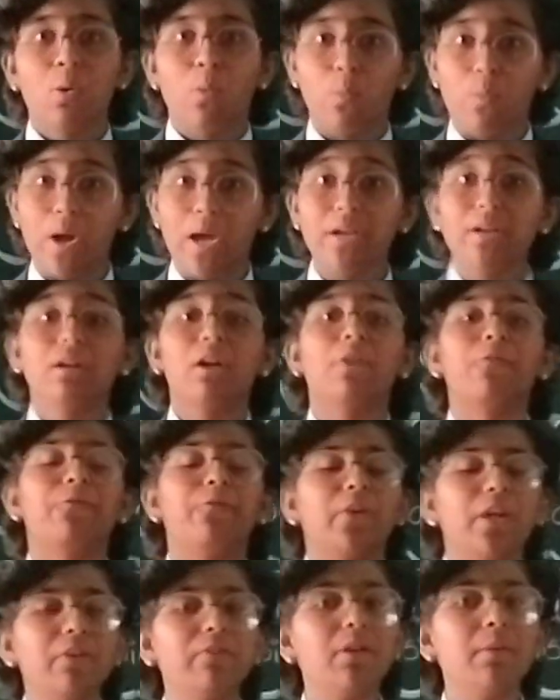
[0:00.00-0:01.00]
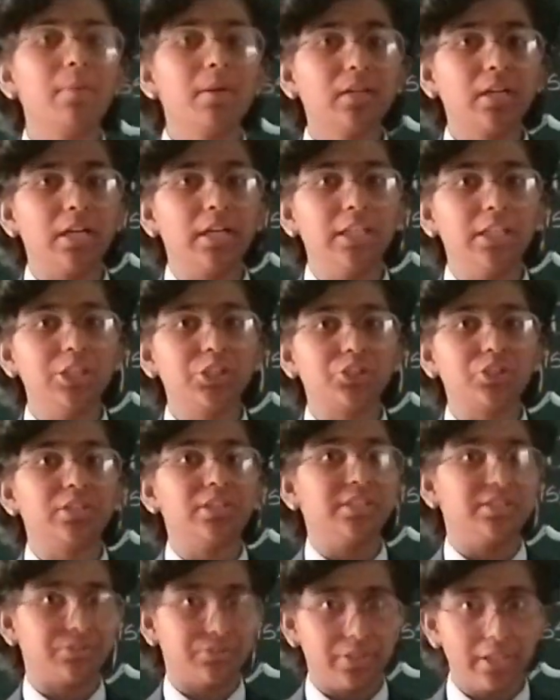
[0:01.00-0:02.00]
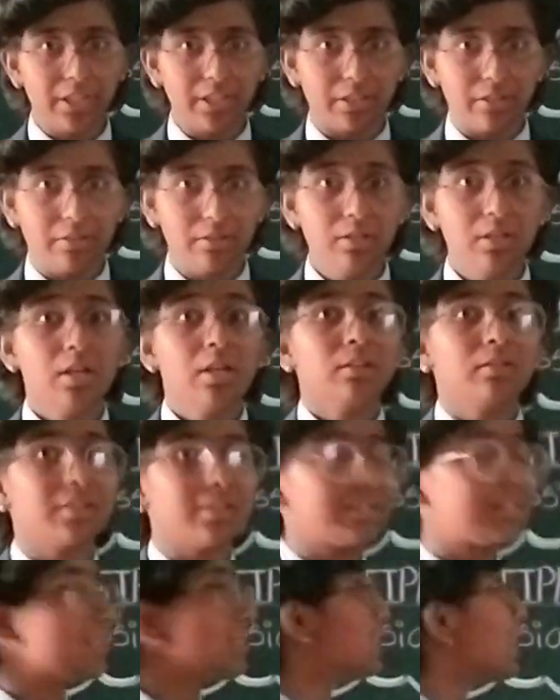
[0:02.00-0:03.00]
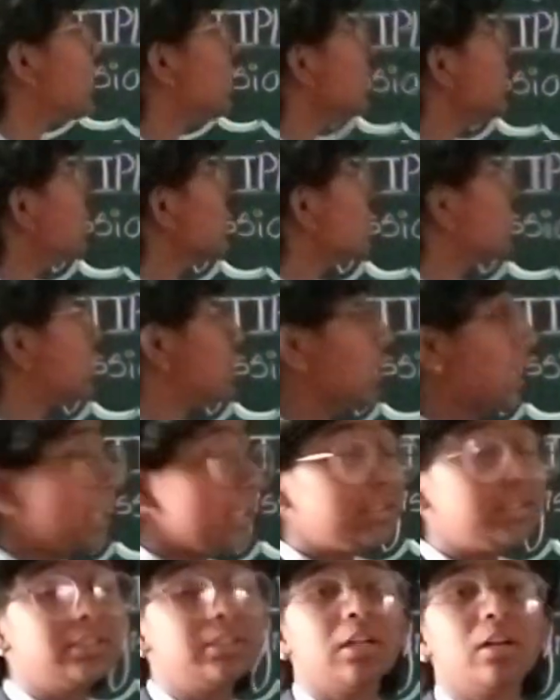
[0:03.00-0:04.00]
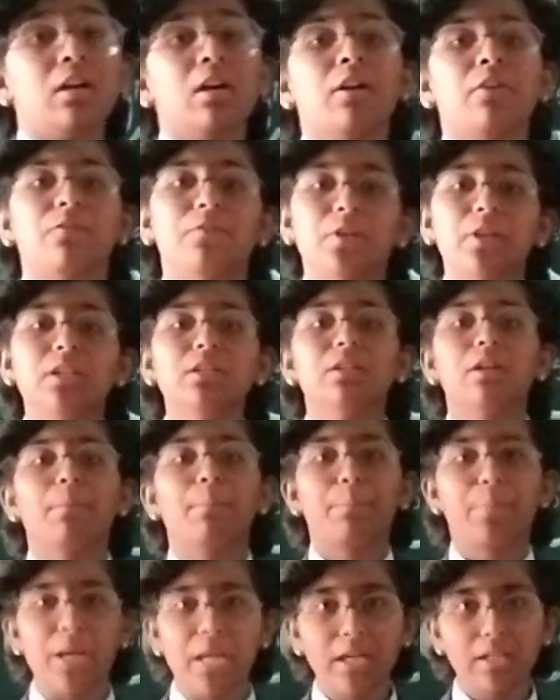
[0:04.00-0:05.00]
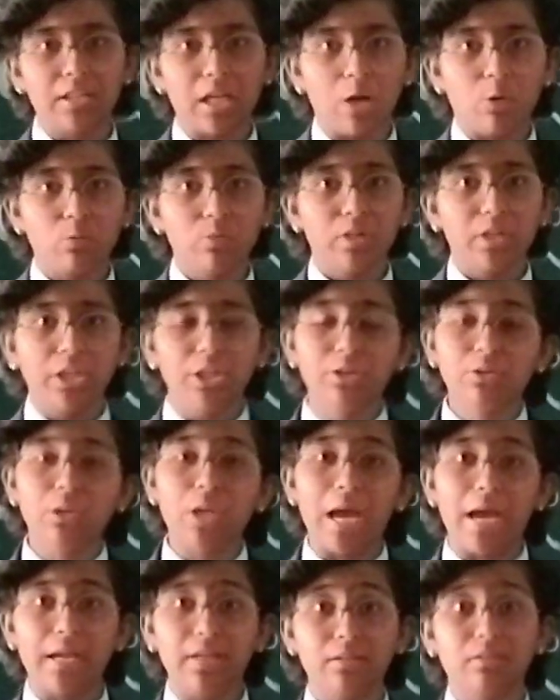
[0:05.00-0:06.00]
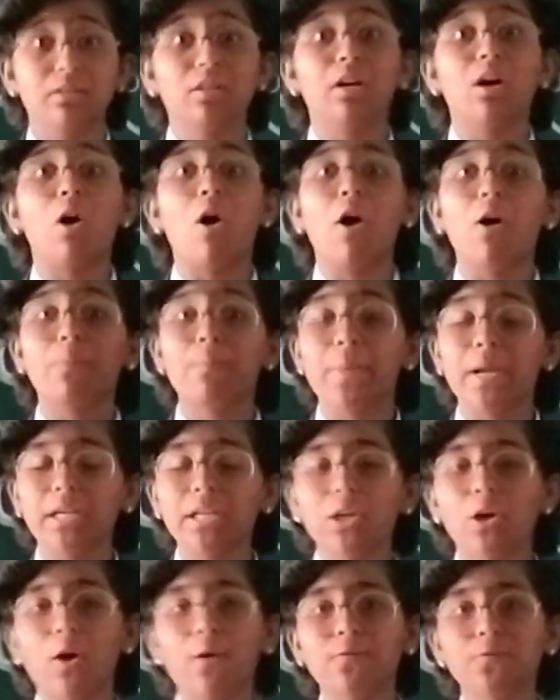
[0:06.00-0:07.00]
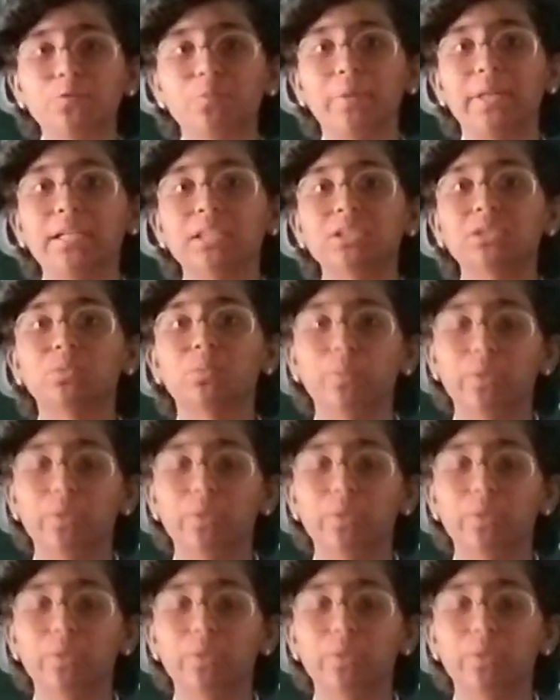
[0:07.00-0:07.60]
When a favorable condition is returned, the cells will break down and the many offspring